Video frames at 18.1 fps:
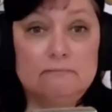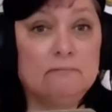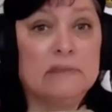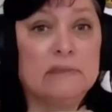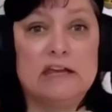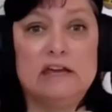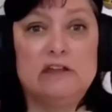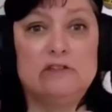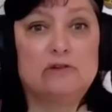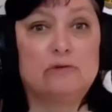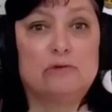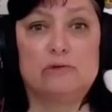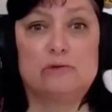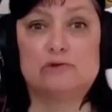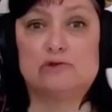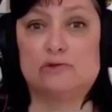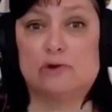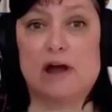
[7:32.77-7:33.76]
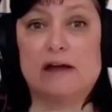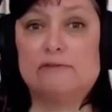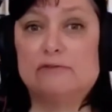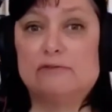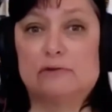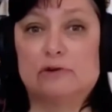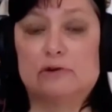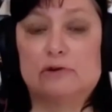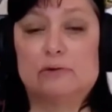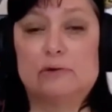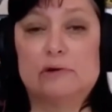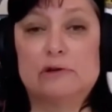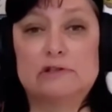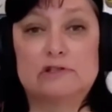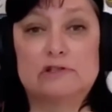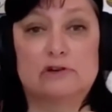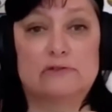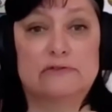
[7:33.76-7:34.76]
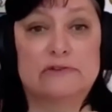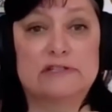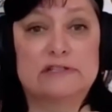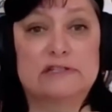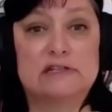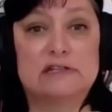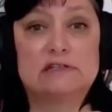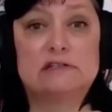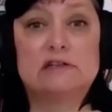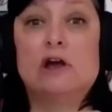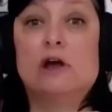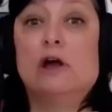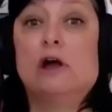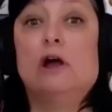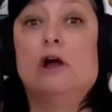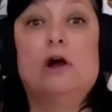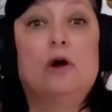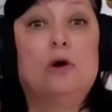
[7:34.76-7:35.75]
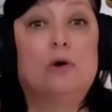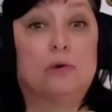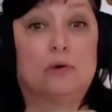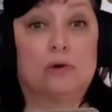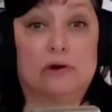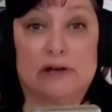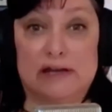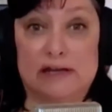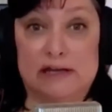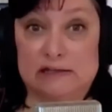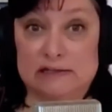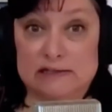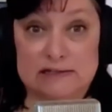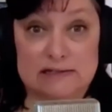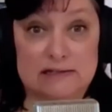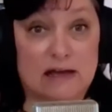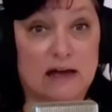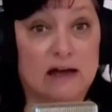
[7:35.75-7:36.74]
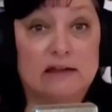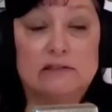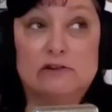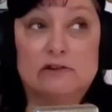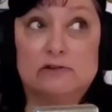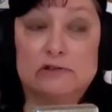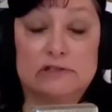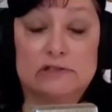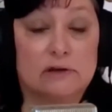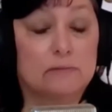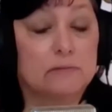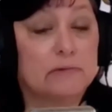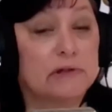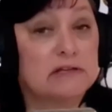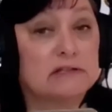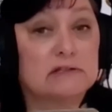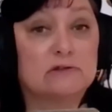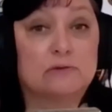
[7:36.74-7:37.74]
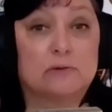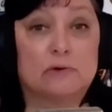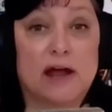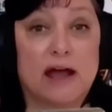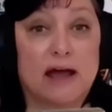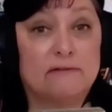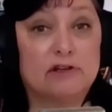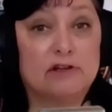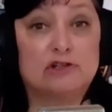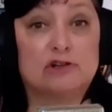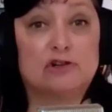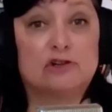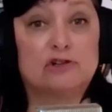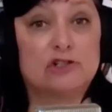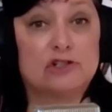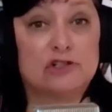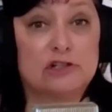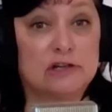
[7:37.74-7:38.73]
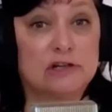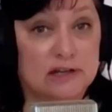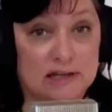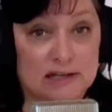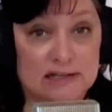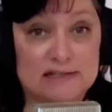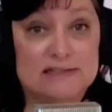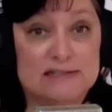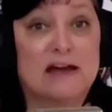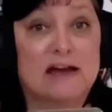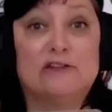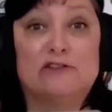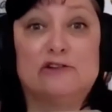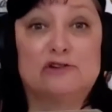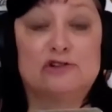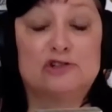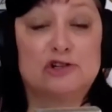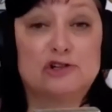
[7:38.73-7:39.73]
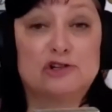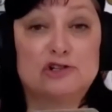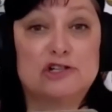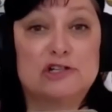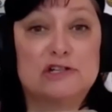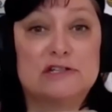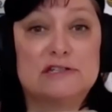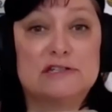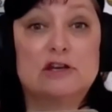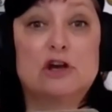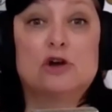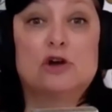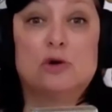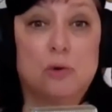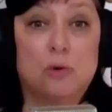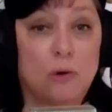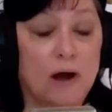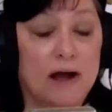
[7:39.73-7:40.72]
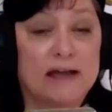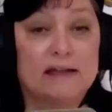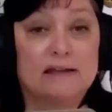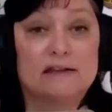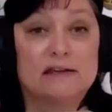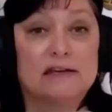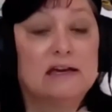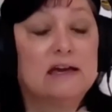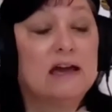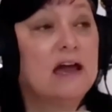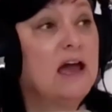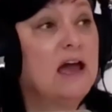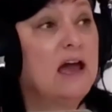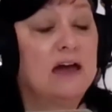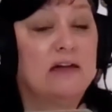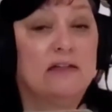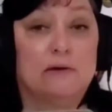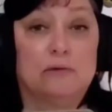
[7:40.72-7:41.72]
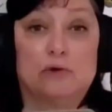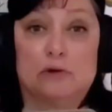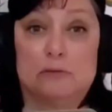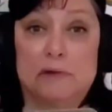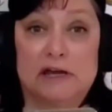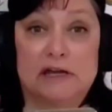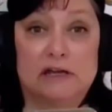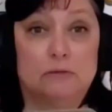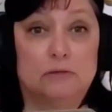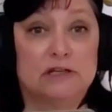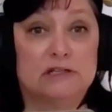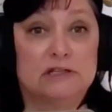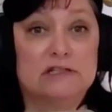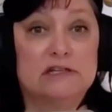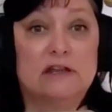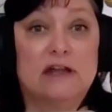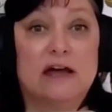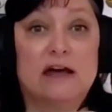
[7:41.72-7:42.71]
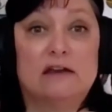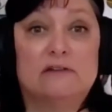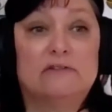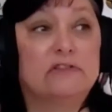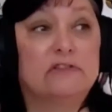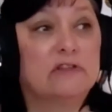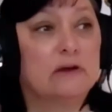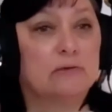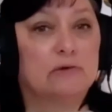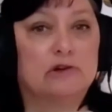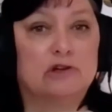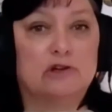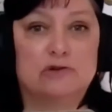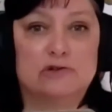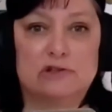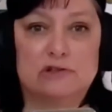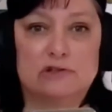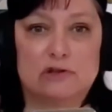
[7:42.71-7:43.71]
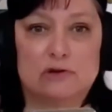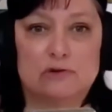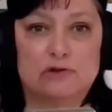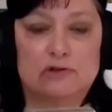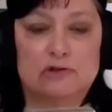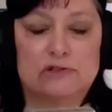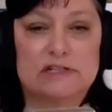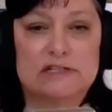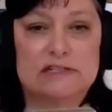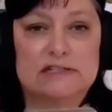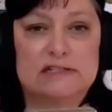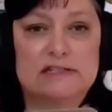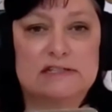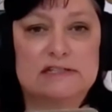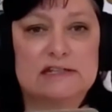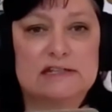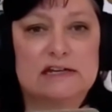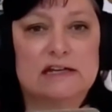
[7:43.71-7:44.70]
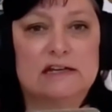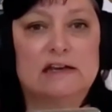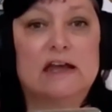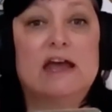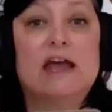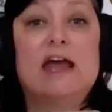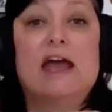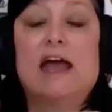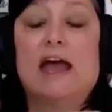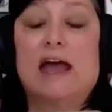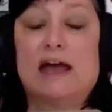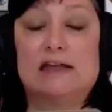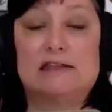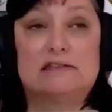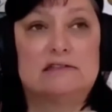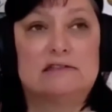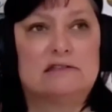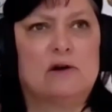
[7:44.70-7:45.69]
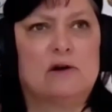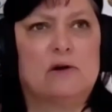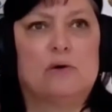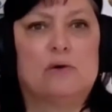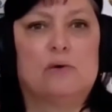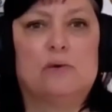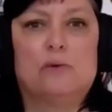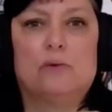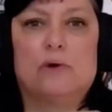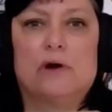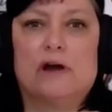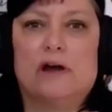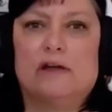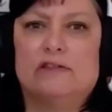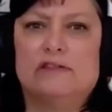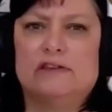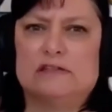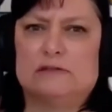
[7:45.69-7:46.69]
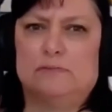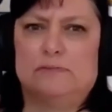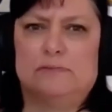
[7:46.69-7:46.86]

either through drive-through services or inside some places were having church inside their churches quietly. They weren't making a big deal out of it. They were using social distancing. And so these